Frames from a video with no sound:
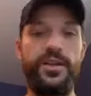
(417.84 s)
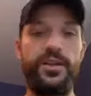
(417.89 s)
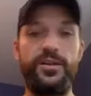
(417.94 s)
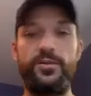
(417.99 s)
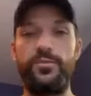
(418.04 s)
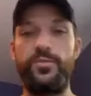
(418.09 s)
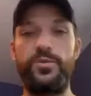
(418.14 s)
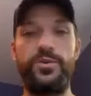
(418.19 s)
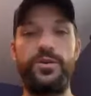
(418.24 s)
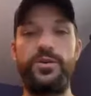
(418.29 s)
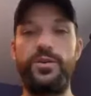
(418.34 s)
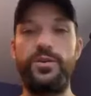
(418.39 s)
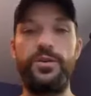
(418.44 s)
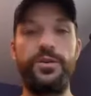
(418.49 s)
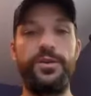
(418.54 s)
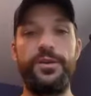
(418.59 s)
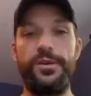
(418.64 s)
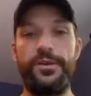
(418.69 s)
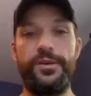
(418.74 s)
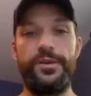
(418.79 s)
it
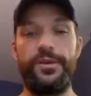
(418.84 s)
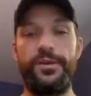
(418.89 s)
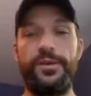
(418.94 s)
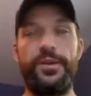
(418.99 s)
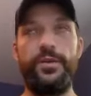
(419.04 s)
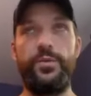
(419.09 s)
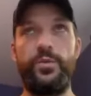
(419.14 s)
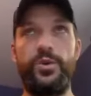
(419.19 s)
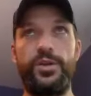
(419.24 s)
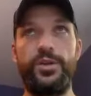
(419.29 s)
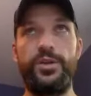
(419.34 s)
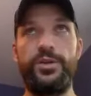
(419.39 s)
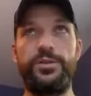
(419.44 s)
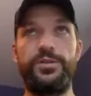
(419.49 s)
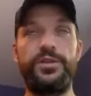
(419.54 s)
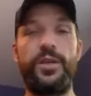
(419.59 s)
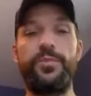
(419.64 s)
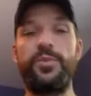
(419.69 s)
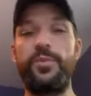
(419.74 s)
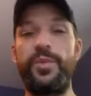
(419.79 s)
will
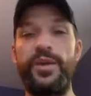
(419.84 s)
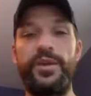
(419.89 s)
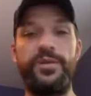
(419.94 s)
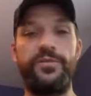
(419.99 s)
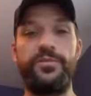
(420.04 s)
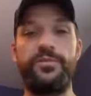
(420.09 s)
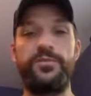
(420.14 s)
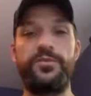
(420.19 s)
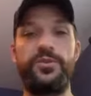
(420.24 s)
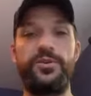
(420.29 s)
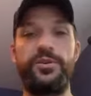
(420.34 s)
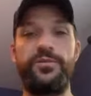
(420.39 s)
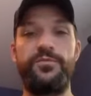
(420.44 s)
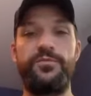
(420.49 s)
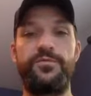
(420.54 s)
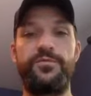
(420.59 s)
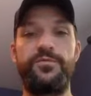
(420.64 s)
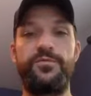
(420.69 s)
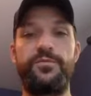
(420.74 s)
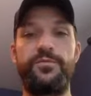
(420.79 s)
supplement sort of
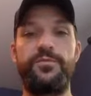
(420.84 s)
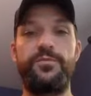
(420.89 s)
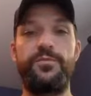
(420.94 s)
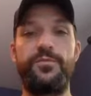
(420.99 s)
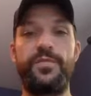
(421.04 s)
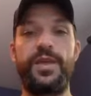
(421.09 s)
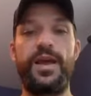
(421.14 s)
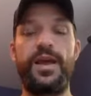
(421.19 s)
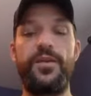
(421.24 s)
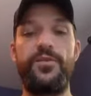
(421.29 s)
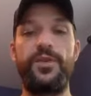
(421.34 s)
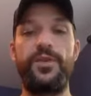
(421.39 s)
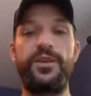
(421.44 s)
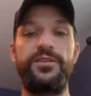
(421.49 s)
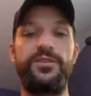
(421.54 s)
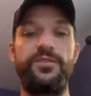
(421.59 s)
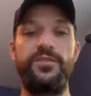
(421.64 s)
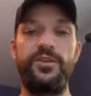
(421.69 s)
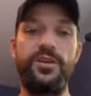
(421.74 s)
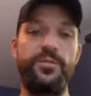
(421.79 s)
how the
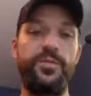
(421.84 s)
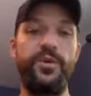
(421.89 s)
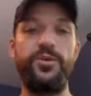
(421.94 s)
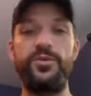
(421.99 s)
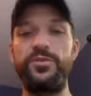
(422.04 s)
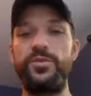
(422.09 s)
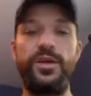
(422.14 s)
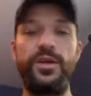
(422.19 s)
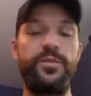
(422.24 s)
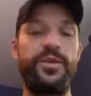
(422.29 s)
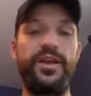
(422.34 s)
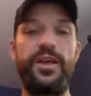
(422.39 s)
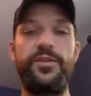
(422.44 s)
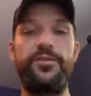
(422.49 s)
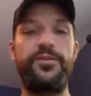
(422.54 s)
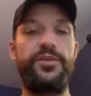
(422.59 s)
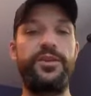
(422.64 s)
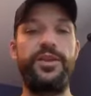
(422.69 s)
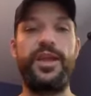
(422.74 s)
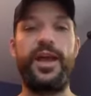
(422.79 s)
rest of the components will come
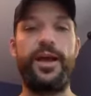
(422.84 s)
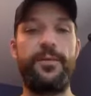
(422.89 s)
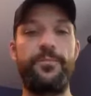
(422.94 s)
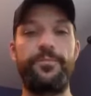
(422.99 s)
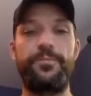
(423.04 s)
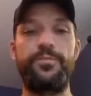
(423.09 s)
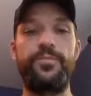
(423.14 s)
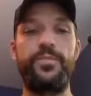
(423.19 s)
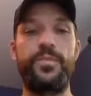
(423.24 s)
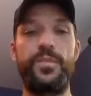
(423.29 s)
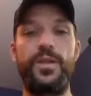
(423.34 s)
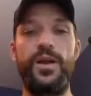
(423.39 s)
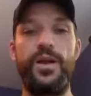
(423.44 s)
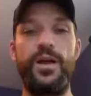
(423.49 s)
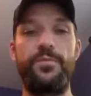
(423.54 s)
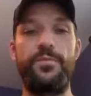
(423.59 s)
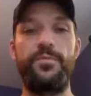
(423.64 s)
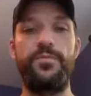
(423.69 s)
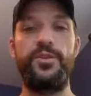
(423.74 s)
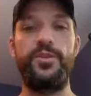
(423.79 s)
together, then yeah. Okay.